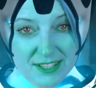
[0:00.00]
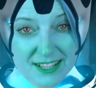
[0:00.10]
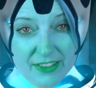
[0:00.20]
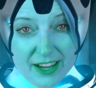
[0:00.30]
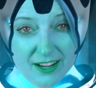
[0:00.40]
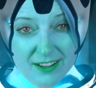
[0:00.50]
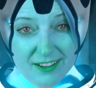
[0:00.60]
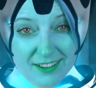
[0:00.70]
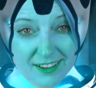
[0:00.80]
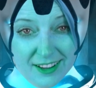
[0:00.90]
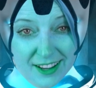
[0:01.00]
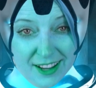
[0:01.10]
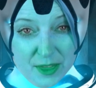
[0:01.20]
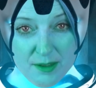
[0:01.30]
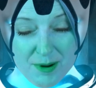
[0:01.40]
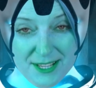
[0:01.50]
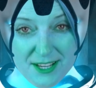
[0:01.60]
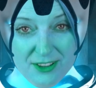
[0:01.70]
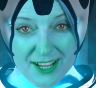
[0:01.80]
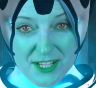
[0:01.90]
still there? The
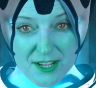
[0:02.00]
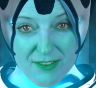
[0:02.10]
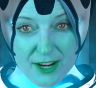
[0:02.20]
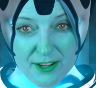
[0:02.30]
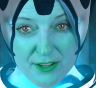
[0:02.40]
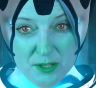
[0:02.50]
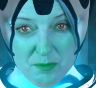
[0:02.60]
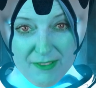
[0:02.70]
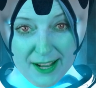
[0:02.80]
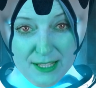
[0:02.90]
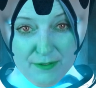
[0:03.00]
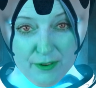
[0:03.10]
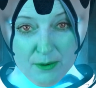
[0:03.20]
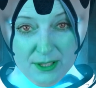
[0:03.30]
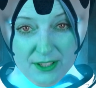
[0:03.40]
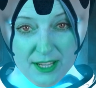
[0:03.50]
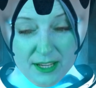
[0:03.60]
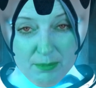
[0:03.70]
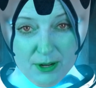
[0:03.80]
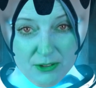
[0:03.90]
present collection of articles provides forward-looking
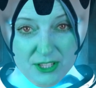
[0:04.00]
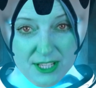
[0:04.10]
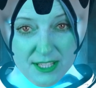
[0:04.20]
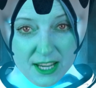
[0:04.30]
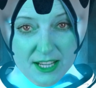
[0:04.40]
approaches